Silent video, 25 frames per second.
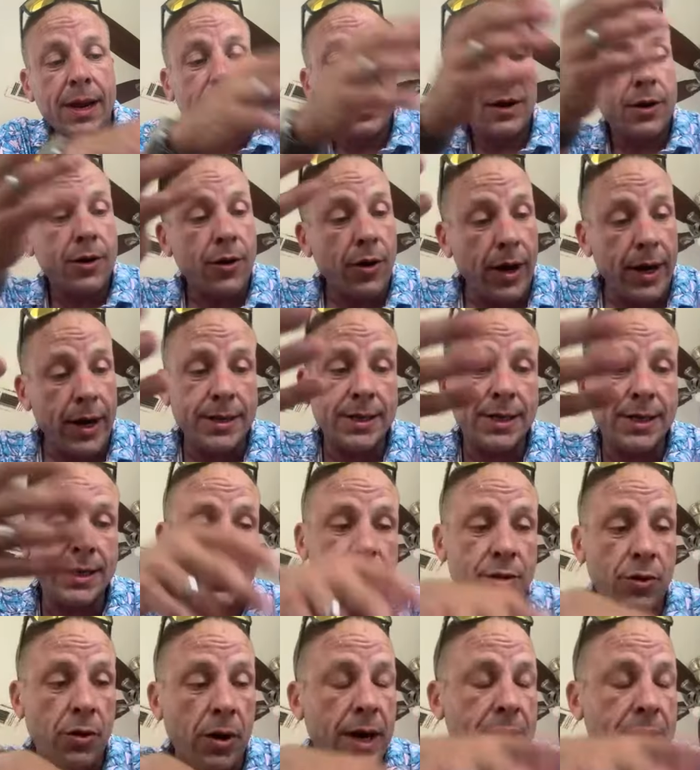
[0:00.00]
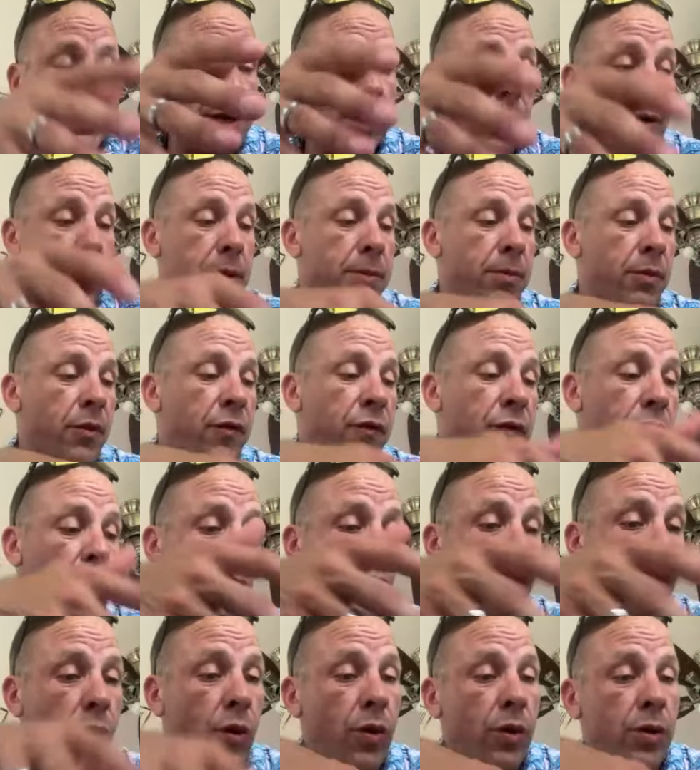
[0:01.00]
Crazy story. I told it
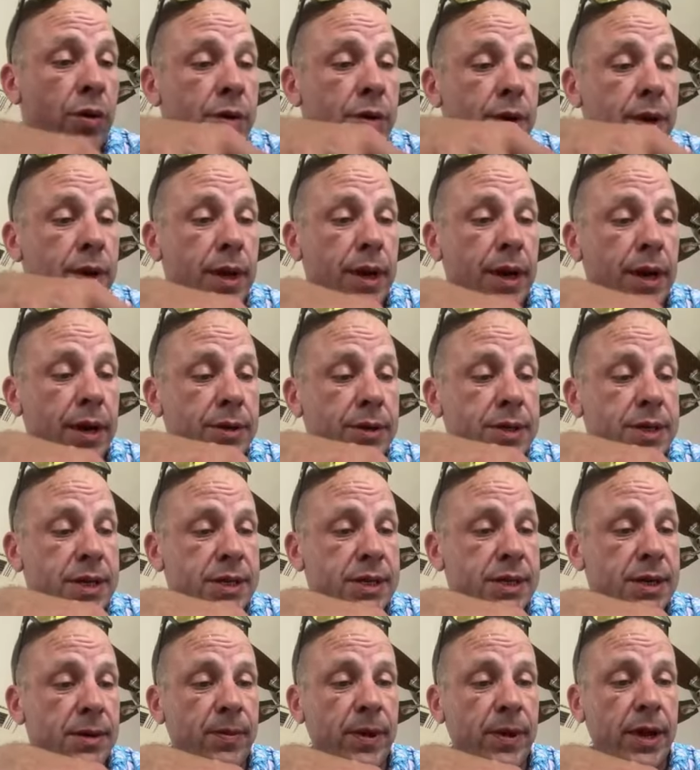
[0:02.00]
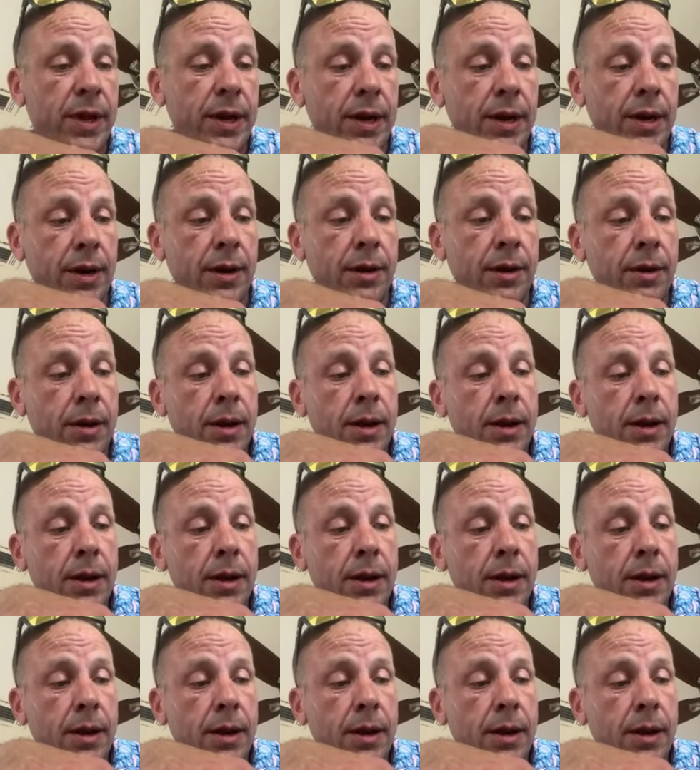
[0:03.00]
before, since I've been here.